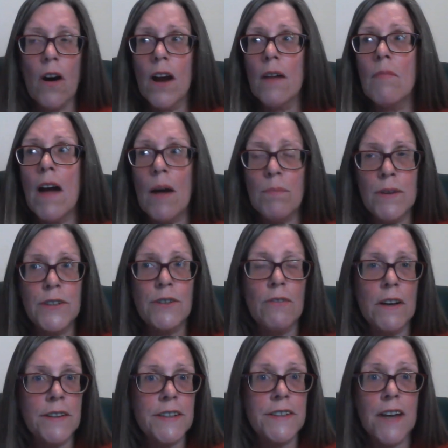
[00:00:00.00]
I'm happy to
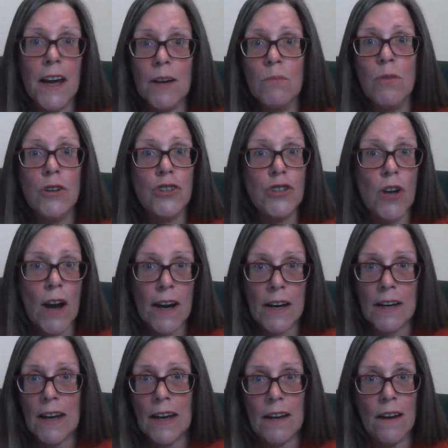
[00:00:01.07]
undertake more
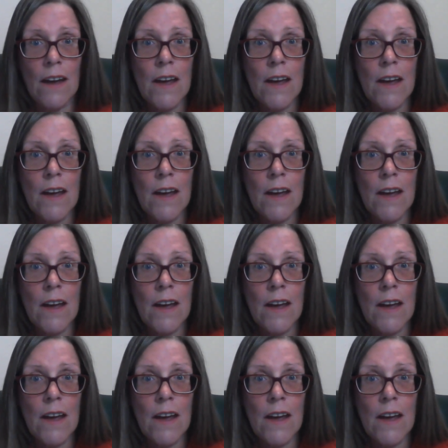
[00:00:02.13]
training